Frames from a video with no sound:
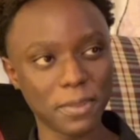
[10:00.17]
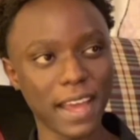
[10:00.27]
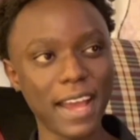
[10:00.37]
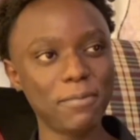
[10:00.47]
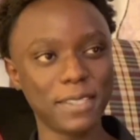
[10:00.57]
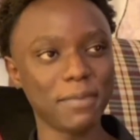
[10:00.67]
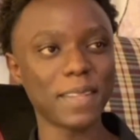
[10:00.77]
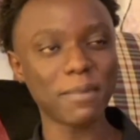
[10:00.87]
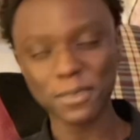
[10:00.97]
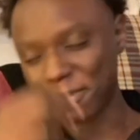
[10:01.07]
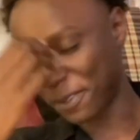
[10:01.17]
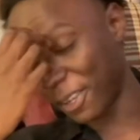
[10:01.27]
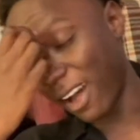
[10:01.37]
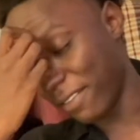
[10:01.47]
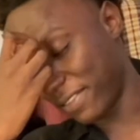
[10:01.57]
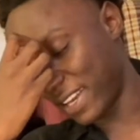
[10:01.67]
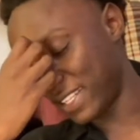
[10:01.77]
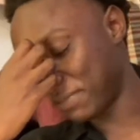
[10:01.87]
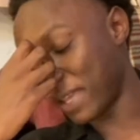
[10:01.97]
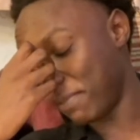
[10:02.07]
that. Sometimes you feel
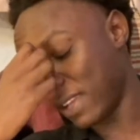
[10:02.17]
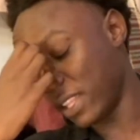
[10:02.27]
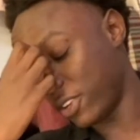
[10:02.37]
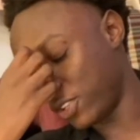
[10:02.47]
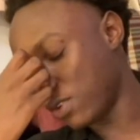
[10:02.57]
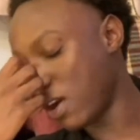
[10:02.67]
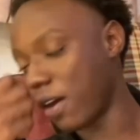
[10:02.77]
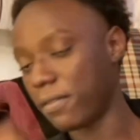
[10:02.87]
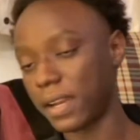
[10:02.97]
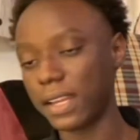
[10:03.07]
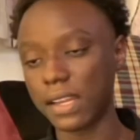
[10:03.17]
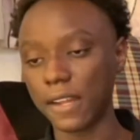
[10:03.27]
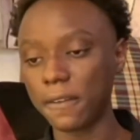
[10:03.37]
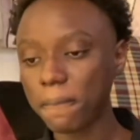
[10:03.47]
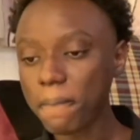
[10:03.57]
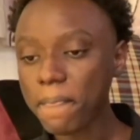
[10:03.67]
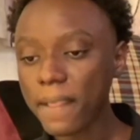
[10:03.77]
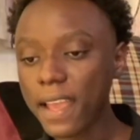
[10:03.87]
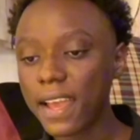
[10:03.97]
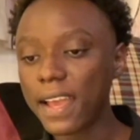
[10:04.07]
confident, maybe a little too confident, and
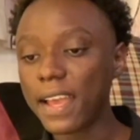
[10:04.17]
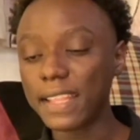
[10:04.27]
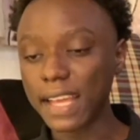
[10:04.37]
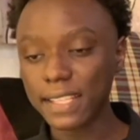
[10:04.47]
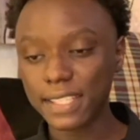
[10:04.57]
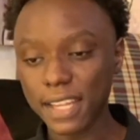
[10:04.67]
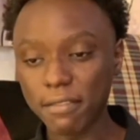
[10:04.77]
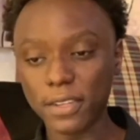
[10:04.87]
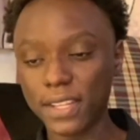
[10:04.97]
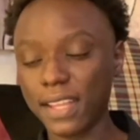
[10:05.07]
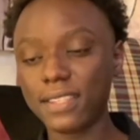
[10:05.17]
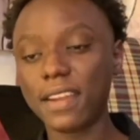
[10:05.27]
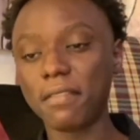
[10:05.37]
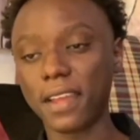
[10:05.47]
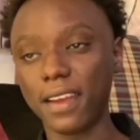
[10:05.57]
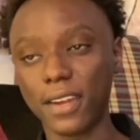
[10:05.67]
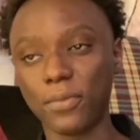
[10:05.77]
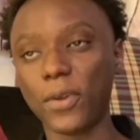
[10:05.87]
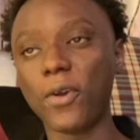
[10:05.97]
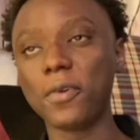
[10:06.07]
that's never good.
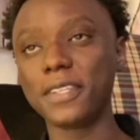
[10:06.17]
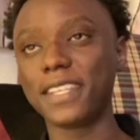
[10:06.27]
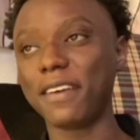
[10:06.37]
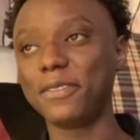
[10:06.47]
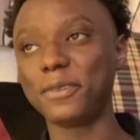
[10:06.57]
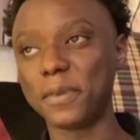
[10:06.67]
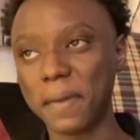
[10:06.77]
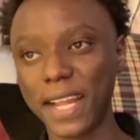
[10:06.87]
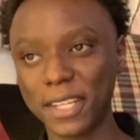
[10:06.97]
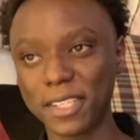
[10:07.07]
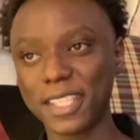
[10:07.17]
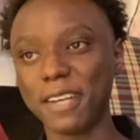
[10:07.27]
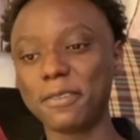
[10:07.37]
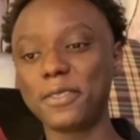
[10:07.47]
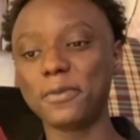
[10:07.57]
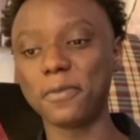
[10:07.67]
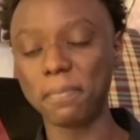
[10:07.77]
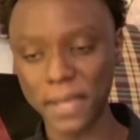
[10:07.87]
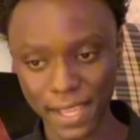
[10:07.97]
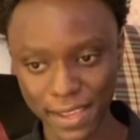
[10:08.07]
We always have to remind ourselves to
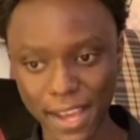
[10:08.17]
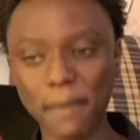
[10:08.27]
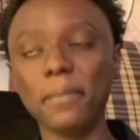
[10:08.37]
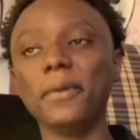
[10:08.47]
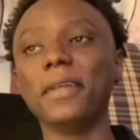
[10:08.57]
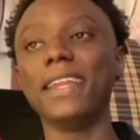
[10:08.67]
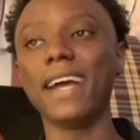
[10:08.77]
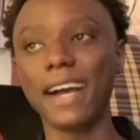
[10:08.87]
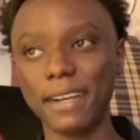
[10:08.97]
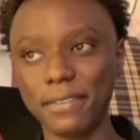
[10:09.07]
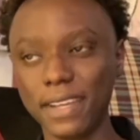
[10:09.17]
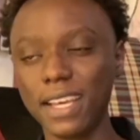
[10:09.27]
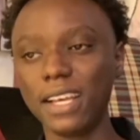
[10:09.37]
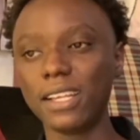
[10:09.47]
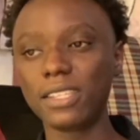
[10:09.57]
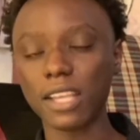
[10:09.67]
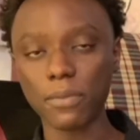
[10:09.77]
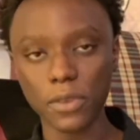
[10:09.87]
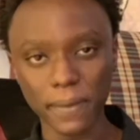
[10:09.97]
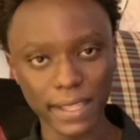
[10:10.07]
be humble and have some
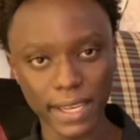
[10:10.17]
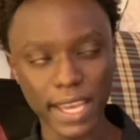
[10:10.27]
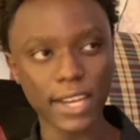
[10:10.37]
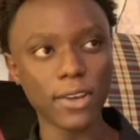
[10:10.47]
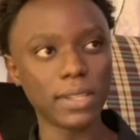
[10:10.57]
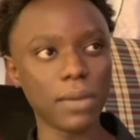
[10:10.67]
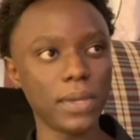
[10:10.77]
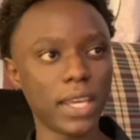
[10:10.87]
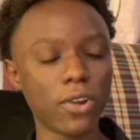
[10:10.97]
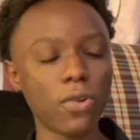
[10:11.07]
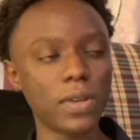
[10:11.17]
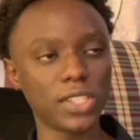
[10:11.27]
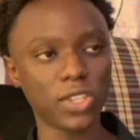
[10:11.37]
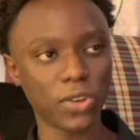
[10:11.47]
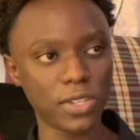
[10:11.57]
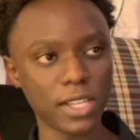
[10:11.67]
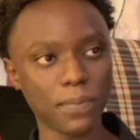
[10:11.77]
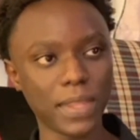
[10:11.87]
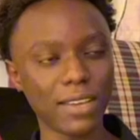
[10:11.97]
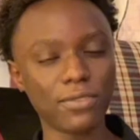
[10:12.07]
humility and know that we can always learn
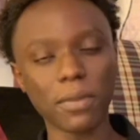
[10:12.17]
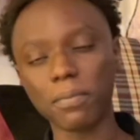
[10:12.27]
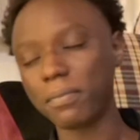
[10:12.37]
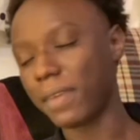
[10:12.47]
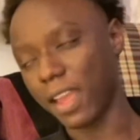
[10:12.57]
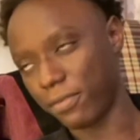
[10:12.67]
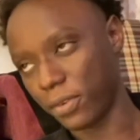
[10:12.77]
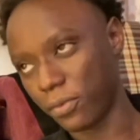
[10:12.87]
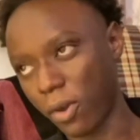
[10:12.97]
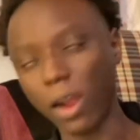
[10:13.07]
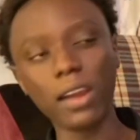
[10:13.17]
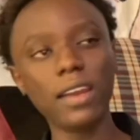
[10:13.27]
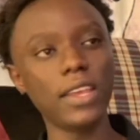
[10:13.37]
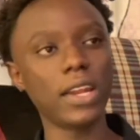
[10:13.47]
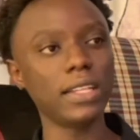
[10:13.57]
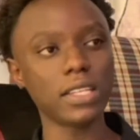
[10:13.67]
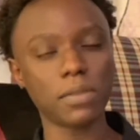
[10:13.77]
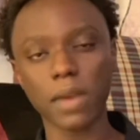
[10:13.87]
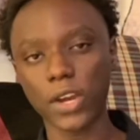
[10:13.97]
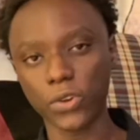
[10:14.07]
something from everyone. It doesn't
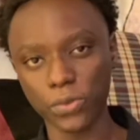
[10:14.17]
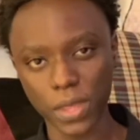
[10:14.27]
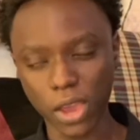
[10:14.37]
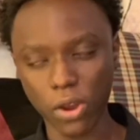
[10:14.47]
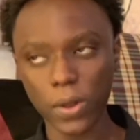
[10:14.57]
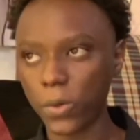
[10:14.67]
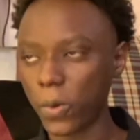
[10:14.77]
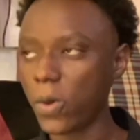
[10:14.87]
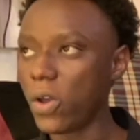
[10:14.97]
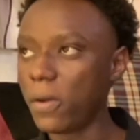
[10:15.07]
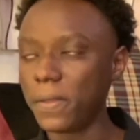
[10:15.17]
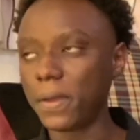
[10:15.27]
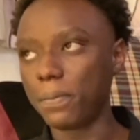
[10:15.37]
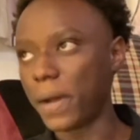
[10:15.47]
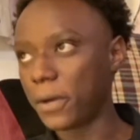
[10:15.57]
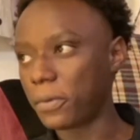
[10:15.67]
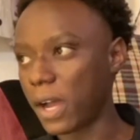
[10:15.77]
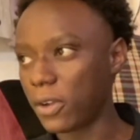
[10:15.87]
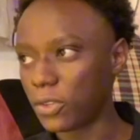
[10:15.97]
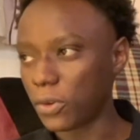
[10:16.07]
matter who they are or their
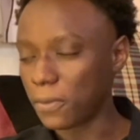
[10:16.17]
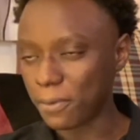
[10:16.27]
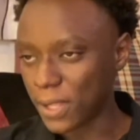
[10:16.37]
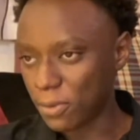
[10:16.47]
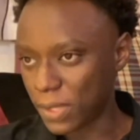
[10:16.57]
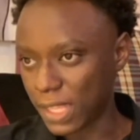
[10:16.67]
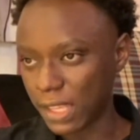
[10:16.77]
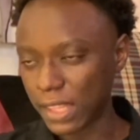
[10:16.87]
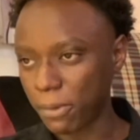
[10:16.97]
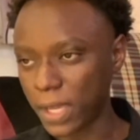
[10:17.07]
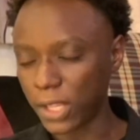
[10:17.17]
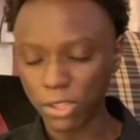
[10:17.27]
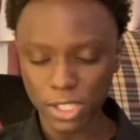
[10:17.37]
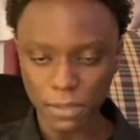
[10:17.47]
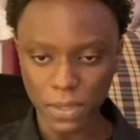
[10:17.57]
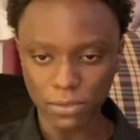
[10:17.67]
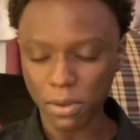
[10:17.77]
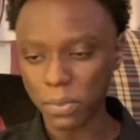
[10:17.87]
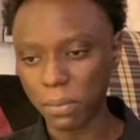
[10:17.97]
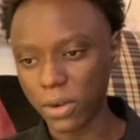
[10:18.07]
background or whether we think that we can learn something
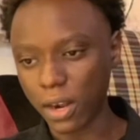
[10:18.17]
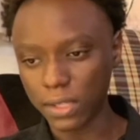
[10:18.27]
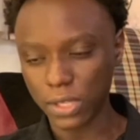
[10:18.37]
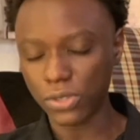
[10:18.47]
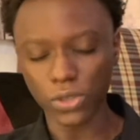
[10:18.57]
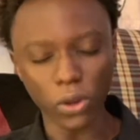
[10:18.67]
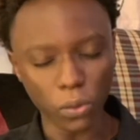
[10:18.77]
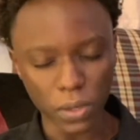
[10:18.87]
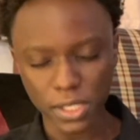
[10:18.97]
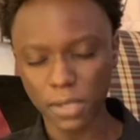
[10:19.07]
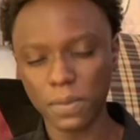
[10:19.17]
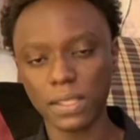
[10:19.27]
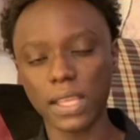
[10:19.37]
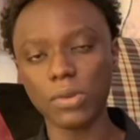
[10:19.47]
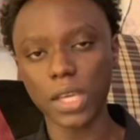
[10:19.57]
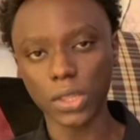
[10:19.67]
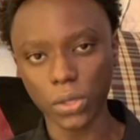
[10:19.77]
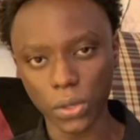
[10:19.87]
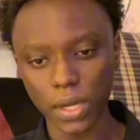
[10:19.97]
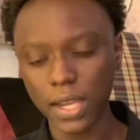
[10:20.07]
from them or not. There's always something that you can
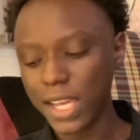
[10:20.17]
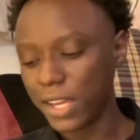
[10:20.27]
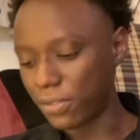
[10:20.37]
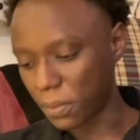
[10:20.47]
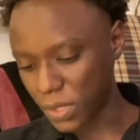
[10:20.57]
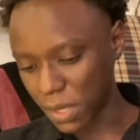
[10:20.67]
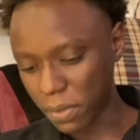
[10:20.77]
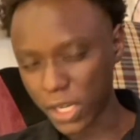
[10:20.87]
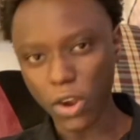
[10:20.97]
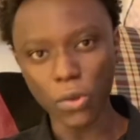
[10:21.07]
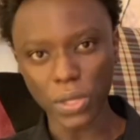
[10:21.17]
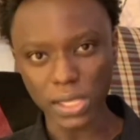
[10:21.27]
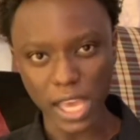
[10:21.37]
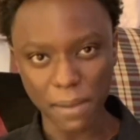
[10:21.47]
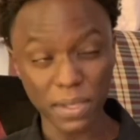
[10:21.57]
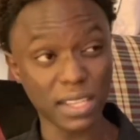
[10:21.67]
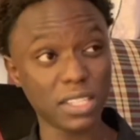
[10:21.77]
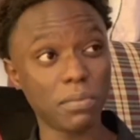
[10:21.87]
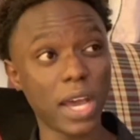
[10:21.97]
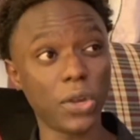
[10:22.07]
learn from somebody all the time. It
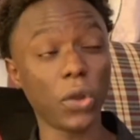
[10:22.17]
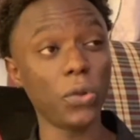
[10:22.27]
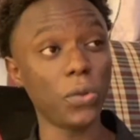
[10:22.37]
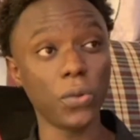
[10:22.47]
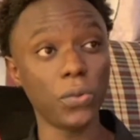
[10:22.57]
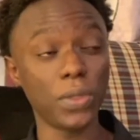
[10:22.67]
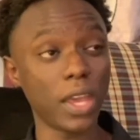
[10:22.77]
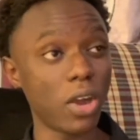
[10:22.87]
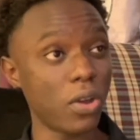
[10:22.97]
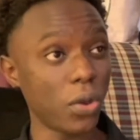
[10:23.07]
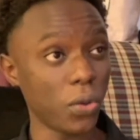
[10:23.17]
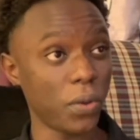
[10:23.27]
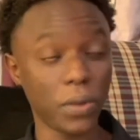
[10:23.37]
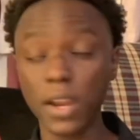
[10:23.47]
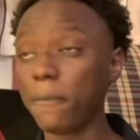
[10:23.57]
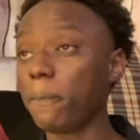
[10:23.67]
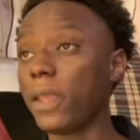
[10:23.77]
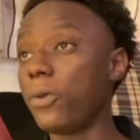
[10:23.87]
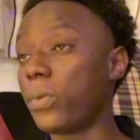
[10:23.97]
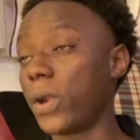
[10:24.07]
doesn't matter who they are or
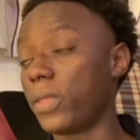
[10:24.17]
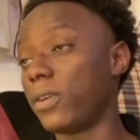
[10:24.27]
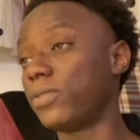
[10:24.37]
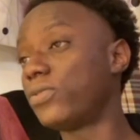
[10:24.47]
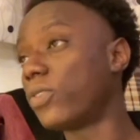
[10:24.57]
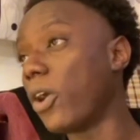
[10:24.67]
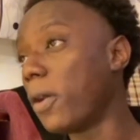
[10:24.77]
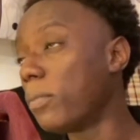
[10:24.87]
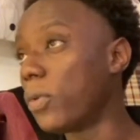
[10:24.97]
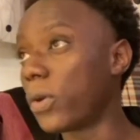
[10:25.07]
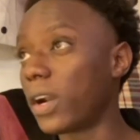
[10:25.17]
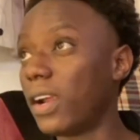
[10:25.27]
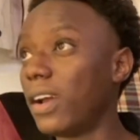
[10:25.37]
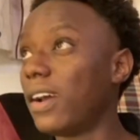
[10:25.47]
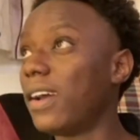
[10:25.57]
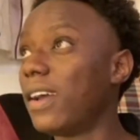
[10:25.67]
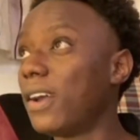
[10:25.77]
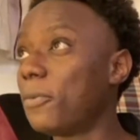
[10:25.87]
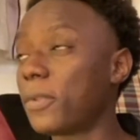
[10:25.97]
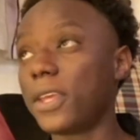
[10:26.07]
where they're from or
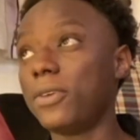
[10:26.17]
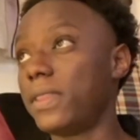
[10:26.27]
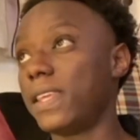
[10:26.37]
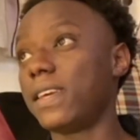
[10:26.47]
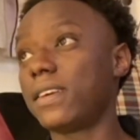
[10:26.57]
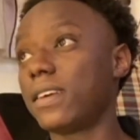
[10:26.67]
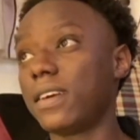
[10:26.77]
whether you think